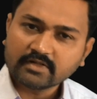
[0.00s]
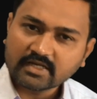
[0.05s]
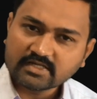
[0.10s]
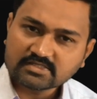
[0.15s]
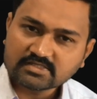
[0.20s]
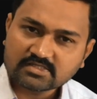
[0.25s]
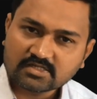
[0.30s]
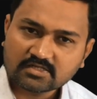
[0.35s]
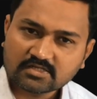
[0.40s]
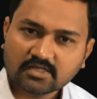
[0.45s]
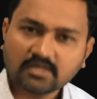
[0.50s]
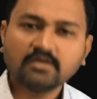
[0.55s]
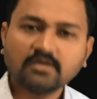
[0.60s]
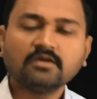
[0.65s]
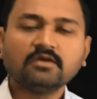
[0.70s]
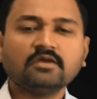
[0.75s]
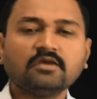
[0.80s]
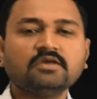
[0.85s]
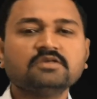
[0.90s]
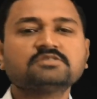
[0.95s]
density
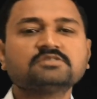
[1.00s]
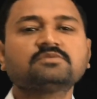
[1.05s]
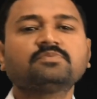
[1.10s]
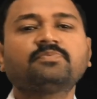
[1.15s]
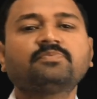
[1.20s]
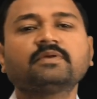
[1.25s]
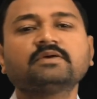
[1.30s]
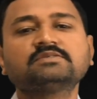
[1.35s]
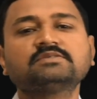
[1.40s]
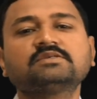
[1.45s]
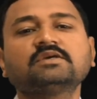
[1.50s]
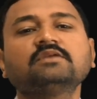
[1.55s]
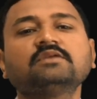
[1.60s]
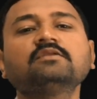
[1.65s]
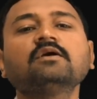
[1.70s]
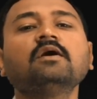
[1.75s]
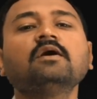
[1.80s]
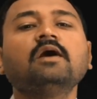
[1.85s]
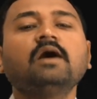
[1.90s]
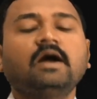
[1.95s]
is present
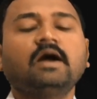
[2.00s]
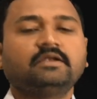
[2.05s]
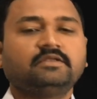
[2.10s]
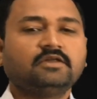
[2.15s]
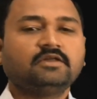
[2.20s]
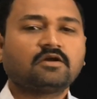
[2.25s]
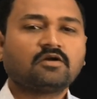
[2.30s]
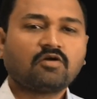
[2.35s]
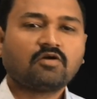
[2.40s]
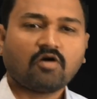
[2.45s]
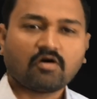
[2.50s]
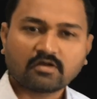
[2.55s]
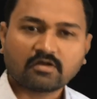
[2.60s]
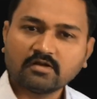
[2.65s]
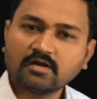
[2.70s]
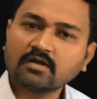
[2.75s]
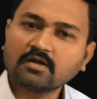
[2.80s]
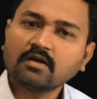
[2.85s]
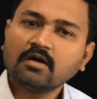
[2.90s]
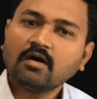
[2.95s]
at the
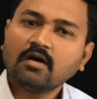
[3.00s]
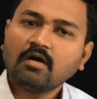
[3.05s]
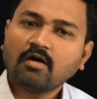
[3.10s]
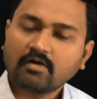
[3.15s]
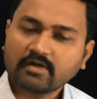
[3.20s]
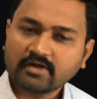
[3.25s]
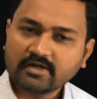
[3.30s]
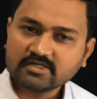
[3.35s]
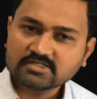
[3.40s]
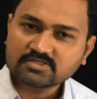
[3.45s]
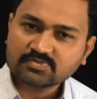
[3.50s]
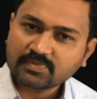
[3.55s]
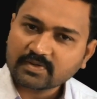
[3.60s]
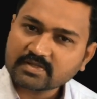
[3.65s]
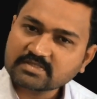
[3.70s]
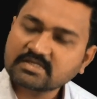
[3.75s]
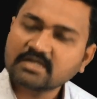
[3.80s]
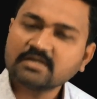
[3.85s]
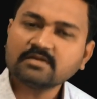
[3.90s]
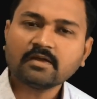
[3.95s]
corner or it is
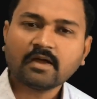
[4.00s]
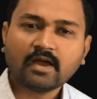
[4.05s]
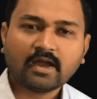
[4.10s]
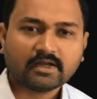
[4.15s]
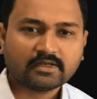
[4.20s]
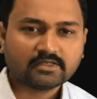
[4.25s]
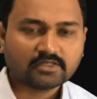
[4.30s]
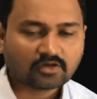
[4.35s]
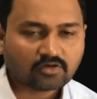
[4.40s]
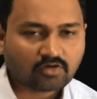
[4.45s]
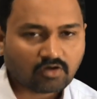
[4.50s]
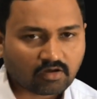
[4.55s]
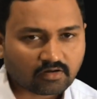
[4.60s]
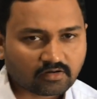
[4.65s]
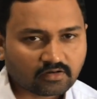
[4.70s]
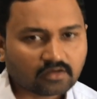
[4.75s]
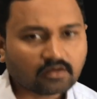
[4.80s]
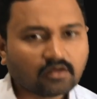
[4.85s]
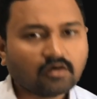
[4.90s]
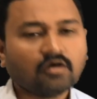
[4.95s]
present at the
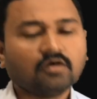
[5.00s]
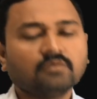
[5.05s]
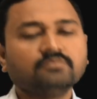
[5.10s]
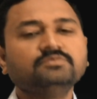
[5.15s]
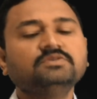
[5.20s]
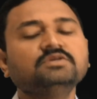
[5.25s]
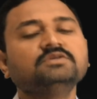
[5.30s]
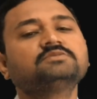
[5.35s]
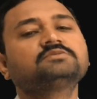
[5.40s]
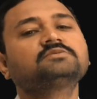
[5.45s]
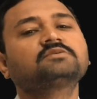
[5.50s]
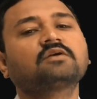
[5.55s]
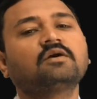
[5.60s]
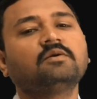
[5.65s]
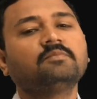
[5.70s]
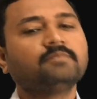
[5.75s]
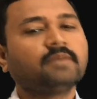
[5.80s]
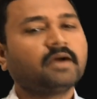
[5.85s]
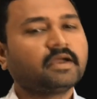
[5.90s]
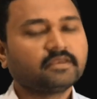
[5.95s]
corner of this
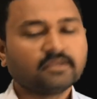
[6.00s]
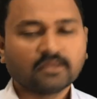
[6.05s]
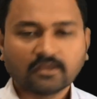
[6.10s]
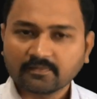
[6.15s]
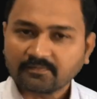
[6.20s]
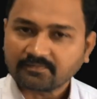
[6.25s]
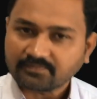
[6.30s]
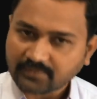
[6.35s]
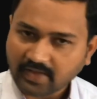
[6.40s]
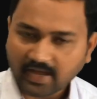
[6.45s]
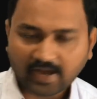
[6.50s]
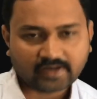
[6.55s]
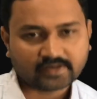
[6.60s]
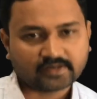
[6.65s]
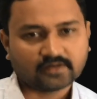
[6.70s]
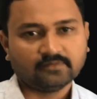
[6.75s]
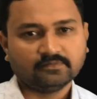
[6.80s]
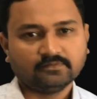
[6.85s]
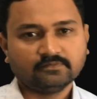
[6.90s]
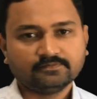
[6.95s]
combining
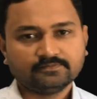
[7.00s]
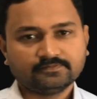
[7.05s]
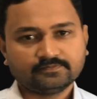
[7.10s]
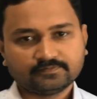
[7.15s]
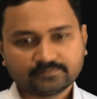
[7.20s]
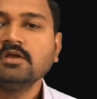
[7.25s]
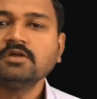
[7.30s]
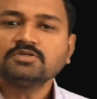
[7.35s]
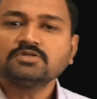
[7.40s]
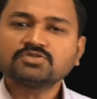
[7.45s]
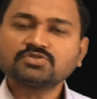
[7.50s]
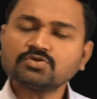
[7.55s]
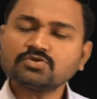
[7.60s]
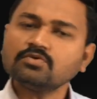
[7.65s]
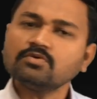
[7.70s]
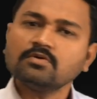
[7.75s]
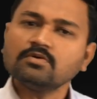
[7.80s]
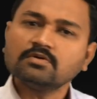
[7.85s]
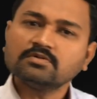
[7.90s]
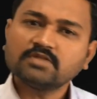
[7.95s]
atom.
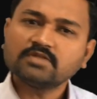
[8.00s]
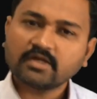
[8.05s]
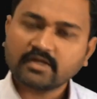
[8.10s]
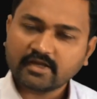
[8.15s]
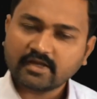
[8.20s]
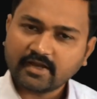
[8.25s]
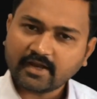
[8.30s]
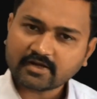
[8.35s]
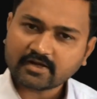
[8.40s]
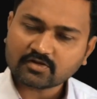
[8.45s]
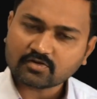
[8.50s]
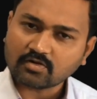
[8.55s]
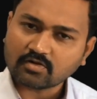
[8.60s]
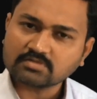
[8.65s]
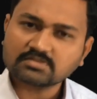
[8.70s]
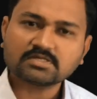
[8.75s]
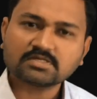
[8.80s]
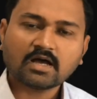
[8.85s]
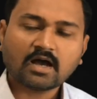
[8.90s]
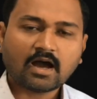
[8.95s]
So the
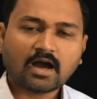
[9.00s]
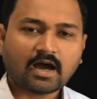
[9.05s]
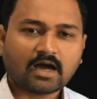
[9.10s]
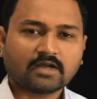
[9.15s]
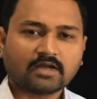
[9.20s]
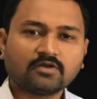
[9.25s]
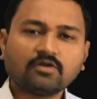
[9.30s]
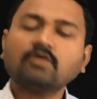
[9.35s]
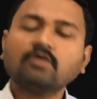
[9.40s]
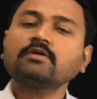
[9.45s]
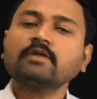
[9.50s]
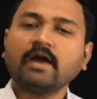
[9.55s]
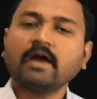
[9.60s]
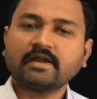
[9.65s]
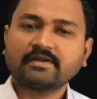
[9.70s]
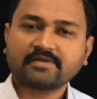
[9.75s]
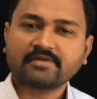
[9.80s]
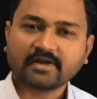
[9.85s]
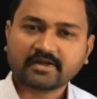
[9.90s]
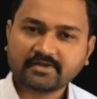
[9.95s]
electrons are not
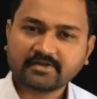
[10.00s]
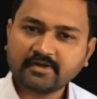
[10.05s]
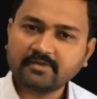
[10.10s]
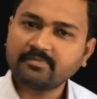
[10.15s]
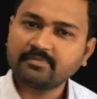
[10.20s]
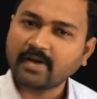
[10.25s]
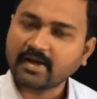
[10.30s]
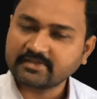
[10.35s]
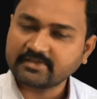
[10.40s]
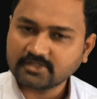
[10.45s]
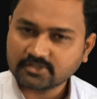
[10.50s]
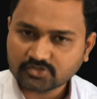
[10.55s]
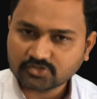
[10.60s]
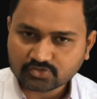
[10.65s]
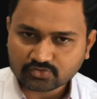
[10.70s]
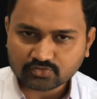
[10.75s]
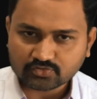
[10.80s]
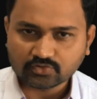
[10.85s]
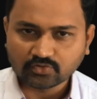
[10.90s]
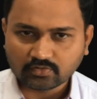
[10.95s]
attracted by the
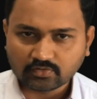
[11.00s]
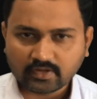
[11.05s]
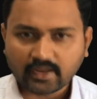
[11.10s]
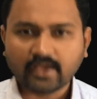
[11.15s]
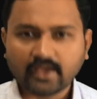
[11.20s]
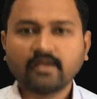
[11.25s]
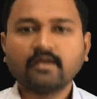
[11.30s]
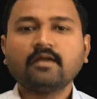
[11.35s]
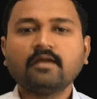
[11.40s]
two nuclei,